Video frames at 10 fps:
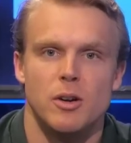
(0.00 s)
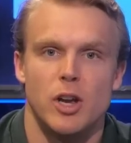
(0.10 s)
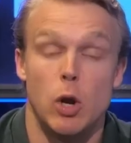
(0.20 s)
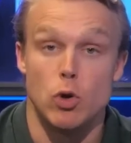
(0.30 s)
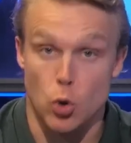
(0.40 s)

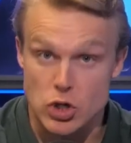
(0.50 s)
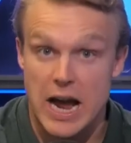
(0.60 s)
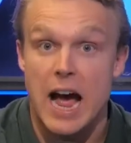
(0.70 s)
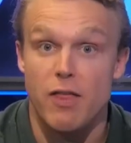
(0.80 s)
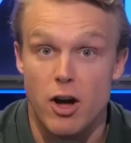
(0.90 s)
know what Georgia
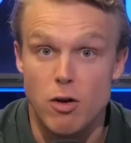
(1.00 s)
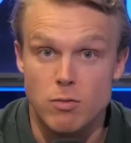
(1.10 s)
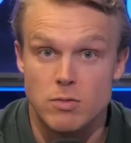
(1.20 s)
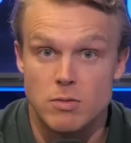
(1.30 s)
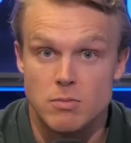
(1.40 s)
had, though?
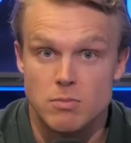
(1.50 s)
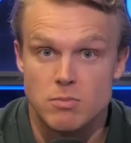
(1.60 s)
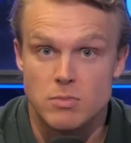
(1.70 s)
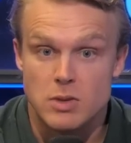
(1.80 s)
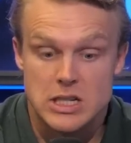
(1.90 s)

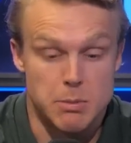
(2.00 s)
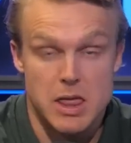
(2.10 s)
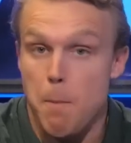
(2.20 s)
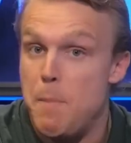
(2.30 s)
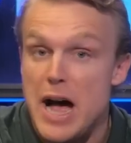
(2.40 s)
Some of
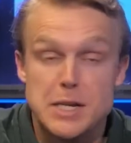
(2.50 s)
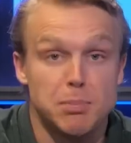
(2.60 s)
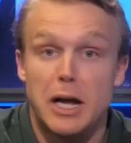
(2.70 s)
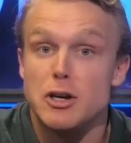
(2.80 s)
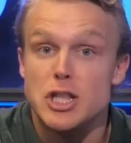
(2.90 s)
the best
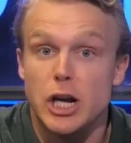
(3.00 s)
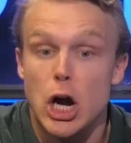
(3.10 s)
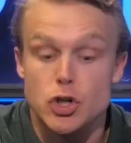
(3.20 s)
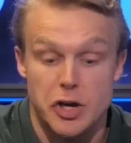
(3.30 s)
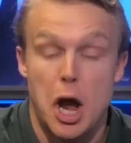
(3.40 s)
players in the
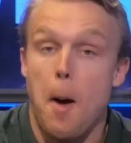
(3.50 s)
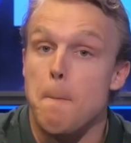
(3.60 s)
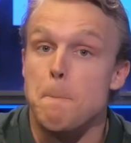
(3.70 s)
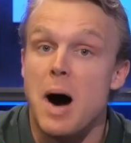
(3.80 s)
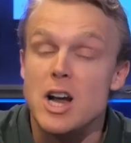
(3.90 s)
country,
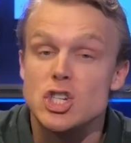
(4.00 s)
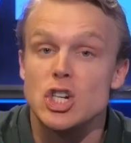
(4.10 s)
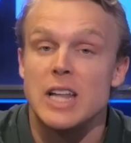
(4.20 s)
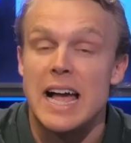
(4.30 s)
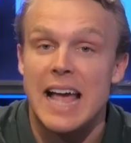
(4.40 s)

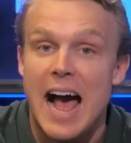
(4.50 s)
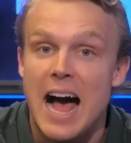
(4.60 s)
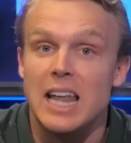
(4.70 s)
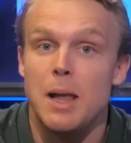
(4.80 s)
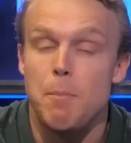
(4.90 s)
much like
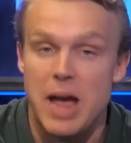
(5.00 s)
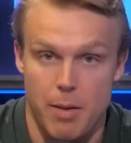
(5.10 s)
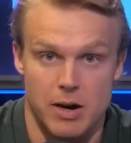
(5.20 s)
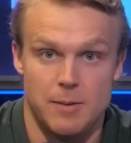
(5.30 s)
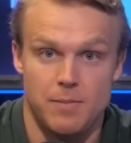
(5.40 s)

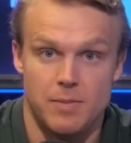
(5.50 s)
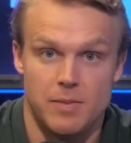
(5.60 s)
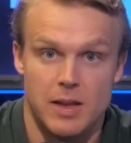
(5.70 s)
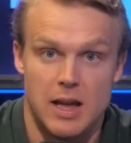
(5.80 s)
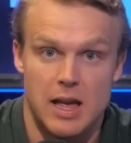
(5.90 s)
Alabama.
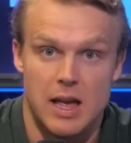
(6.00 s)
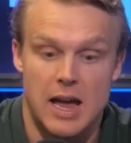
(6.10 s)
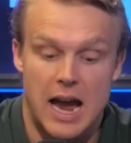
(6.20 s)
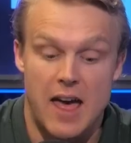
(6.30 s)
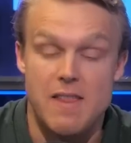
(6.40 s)

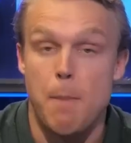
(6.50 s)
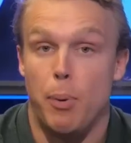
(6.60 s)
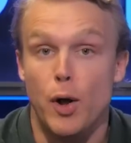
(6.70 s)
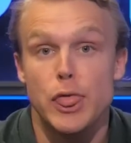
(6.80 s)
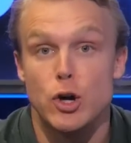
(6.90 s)
And they
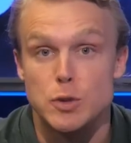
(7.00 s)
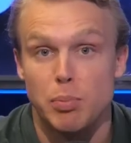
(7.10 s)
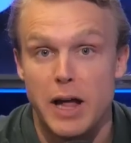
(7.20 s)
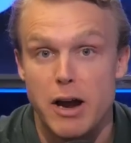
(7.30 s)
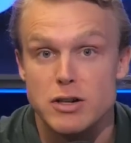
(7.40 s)
put those
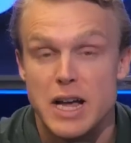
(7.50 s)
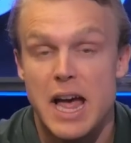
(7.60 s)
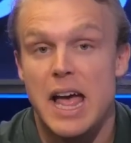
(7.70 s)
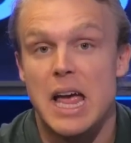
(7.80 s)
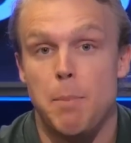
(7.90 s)
players
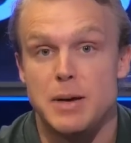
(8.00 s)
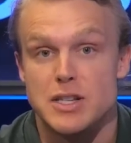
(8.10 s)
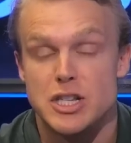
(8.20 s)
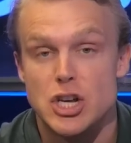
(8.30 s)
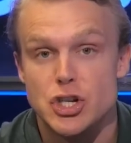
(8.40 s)
in
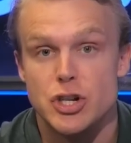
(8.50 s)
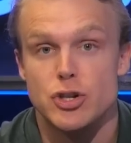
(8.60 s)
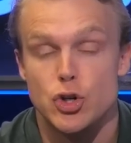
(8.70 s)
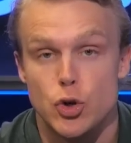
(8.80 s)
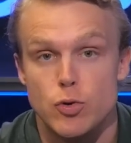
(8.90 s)
position
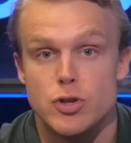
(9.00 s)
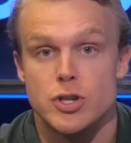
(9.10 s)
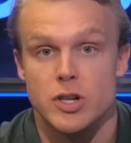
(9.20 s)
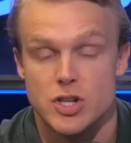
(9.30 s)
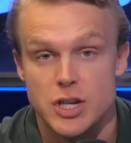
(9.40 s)
to
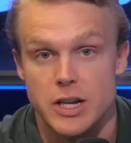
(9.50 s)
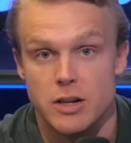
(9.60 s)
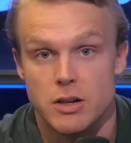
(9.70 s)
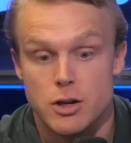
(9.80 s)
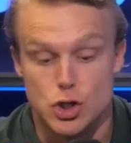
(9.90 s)

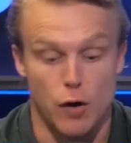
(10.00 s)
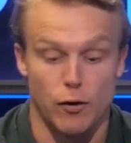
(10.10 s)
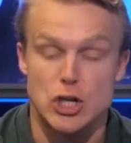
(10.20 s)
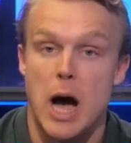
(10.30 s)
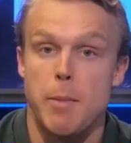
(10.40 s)
succeed. So
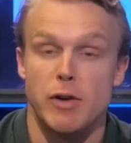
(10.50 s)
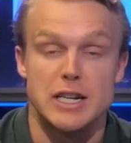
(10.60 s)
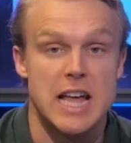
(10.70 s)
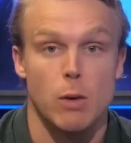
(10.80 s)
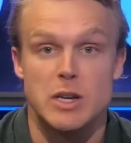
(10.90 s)
for Tommy
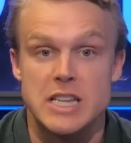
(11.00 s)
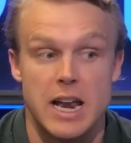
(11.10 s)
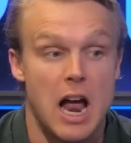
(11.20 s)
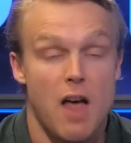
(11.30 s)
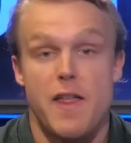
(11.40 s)
Rees, like we
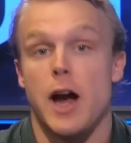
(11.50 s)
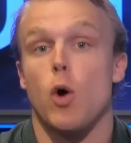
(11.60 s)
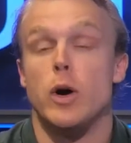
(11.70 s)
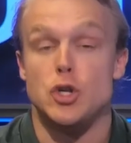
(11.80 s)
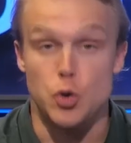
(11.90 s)
said, they're
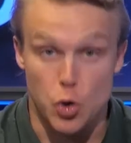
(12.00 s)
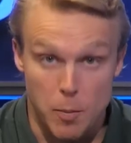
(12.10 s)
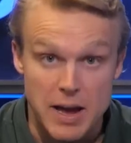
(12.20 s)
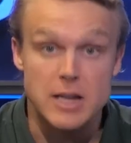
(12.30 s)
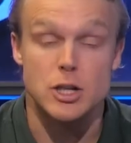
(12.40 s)
going to
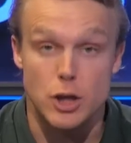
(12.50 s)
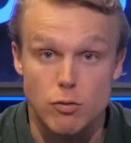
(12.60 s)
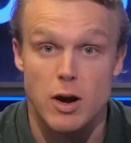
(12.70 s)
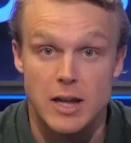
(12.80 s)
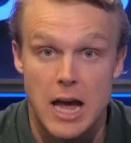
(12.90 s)
commit to the
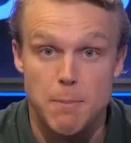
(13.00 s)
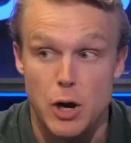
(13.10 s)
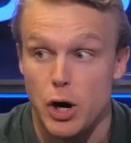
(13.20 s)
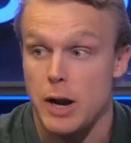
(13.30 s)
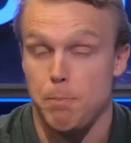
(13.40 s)
run game,
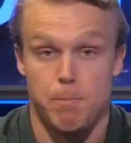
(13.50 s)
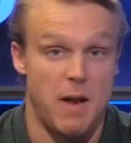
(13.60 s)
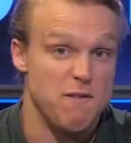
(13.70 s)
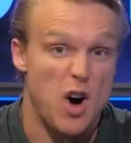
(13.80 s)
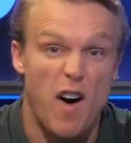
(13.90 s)
they're going to
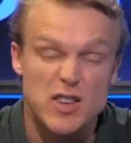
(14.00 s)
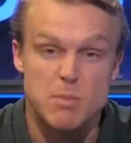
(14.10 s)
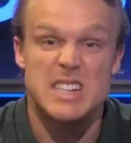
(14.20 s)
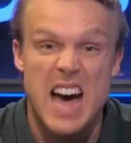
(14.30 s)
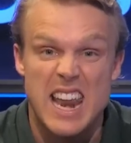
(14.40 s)
involve
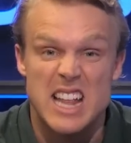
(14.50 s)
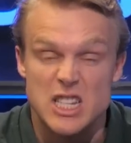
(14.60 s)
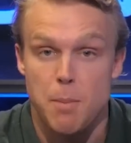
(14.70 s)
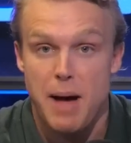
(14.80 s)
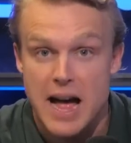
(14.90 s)
some tight ends
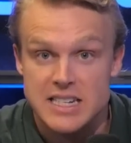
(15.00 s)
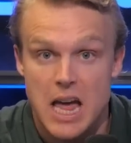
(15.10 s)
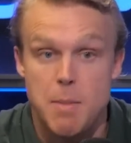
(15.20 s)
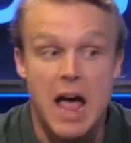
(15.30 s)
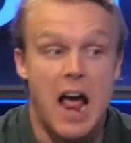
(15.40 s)
in the pass
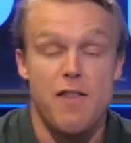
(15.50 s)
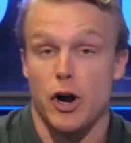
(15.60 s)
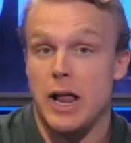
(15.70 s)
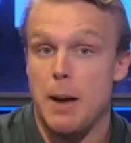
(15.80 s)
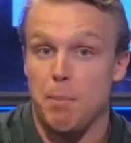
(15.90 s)
game, and they're
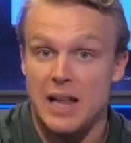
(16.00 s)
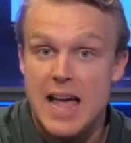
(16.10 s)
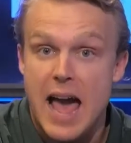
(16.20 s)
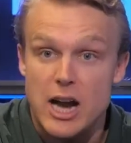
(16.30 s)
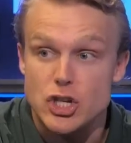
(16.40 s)
going to hit
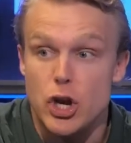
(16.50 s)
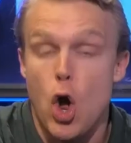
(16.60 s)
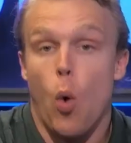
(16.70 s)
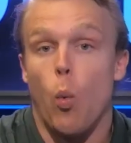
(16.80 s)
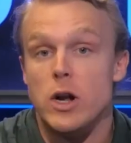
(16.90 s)
play action
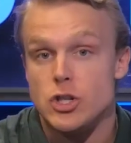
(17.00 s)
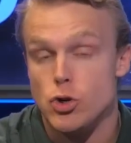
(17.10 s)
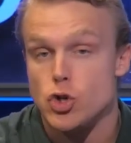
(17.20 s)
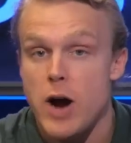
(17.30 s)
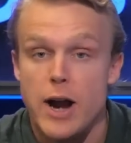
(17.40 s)
once
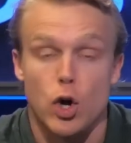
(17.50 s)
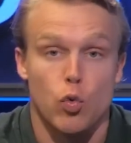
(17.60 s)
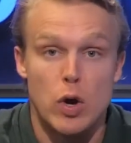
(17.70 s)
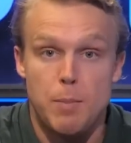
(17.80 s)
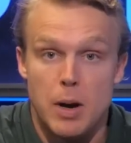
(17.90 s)
you try to
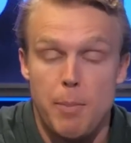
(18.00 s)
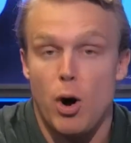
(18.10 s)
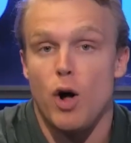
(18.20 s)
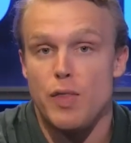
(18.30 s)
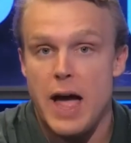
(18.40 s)
creep up
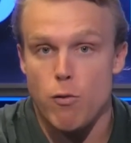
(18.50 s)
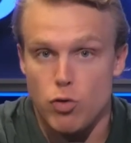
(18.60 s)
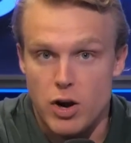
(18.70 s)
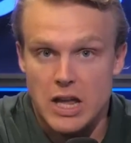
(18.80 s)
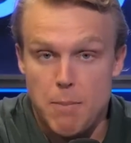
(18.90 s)
on that
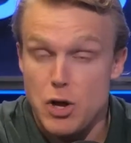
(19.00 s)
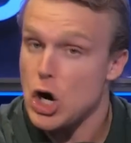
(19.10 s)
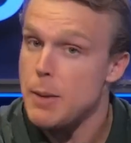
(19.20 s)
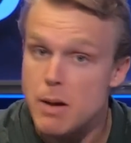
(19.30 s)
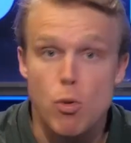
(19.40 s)
run game. They're
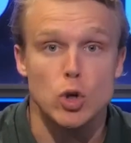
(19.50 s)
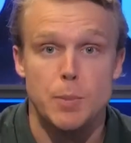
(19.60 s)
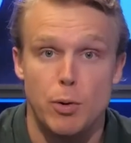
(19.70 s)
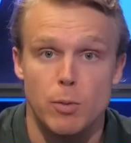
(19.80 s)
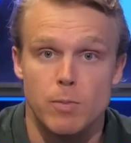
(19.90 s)
going to be
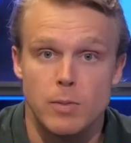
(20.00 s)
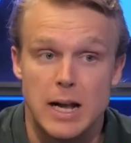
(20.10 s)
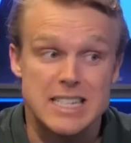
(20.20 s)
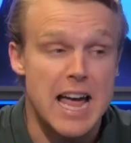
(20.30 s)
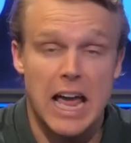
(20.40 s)
multiple.
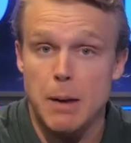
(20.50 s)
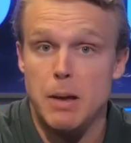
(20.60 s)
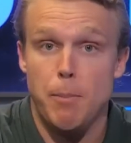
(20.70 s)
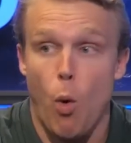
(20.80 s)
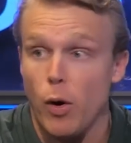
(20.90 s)
It's not going to
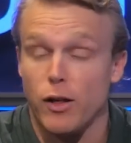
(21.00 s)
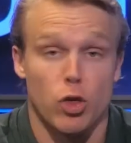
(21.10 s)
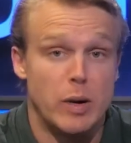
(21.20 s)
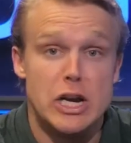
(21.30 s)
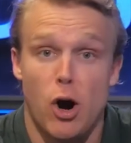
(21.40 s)
be boring
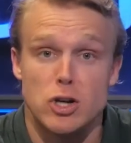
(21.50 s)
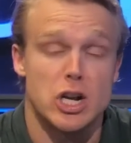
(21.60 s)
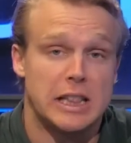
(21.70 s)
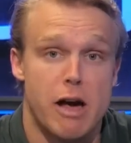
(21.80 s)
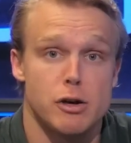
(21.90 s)
3 yards in
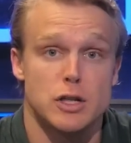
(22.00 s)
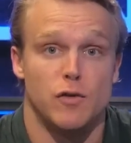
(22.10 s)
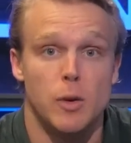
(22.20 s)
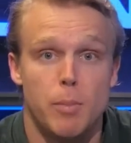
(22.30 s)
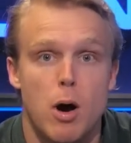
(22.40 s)
a cloud of
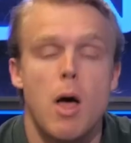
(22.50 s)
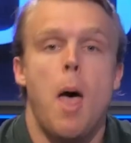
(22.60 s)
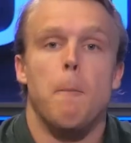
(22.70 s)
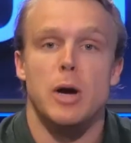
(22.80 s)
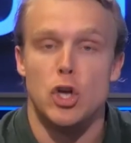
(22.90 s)
dust football,
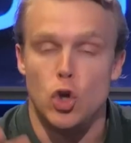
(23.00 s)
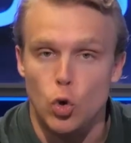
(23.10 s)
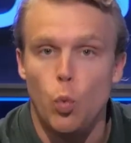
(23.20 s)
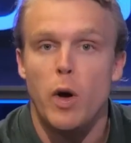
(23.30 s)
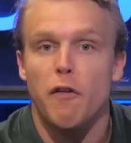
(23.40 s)
but
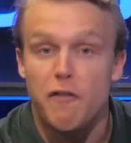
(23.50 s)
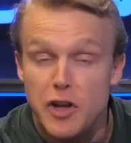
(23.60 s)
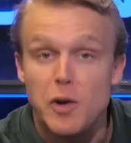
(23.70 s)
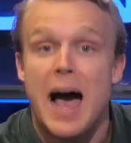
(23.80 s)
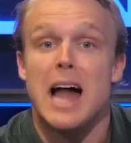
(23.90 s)
you will
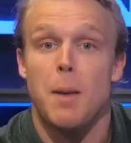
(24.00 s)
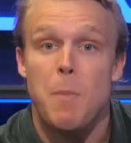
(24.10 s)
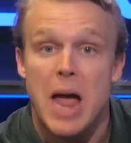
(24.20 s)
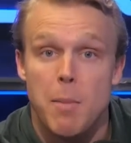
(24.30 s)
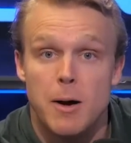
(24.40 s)
feel
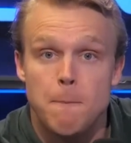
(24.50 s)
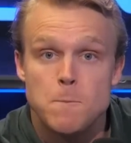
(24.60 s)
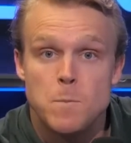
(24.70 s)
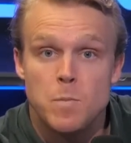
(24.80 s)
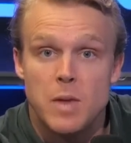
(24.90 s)
Alabama
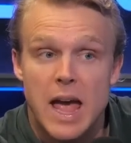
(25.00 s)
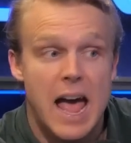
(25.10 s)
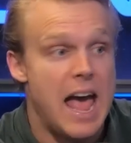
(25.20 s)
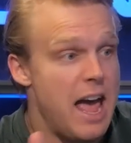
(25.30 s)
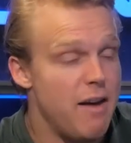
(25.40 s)

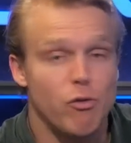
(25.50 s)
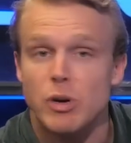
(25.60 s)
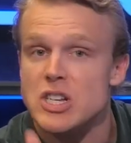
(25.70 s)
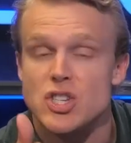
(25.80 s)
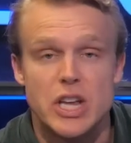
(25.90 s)

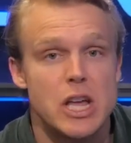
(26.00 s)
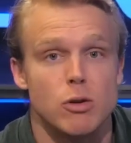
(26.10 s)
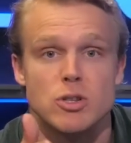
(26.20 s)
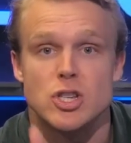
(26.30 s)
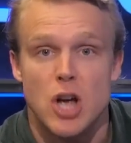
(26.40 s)
every
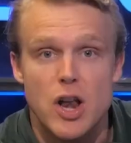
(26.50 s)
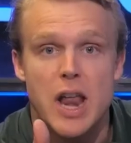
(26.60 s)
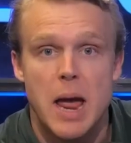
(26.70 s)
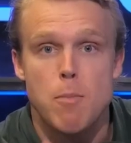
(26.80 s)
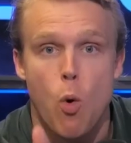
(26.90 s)
single
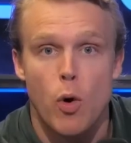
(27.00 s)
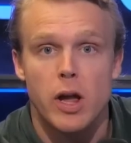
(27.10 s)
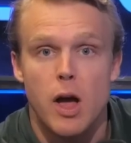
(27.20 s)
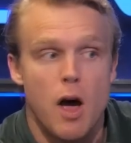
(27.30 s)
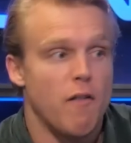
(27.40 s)
Sunday
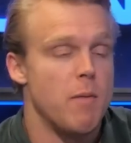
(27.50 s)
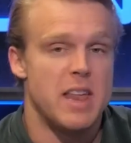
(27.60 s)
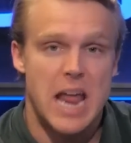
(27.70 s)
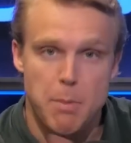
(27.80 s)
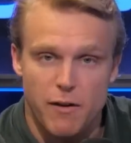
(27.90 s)
morning from the
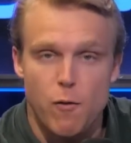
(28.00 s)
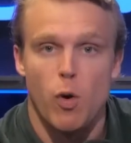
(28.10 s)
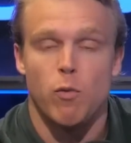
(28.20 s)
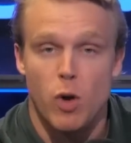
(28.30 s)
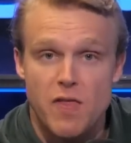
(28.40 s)
day
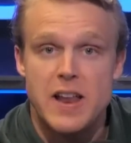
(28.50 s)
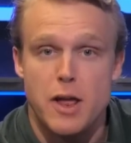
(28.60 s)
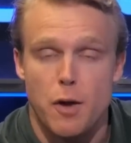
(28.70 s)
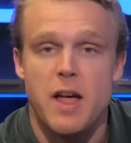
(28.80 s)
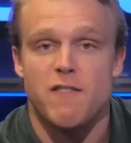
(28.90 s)
before of what they did
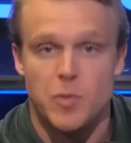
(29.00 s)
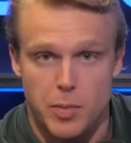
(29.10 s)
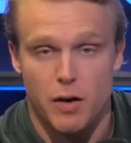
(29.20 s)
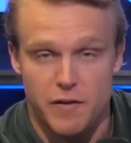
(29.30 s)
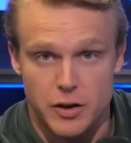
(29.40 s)
on that
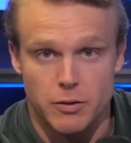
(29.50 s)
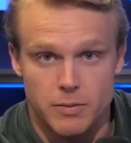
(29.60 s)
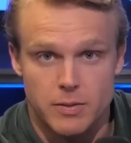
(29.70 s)
football field.